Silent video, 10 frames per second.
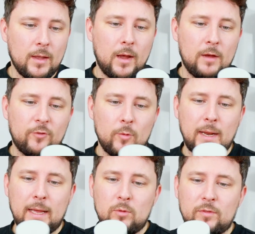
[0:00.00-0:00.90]

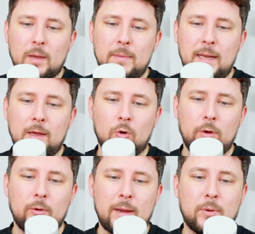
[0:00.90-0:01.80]
Formulated with camellia
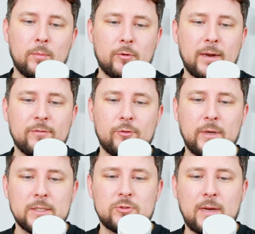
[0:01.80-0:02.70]
oil and pomegranate
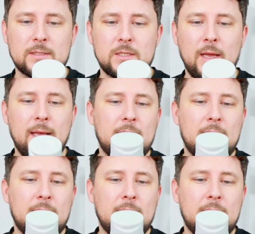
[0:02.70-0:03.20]
fruit extract.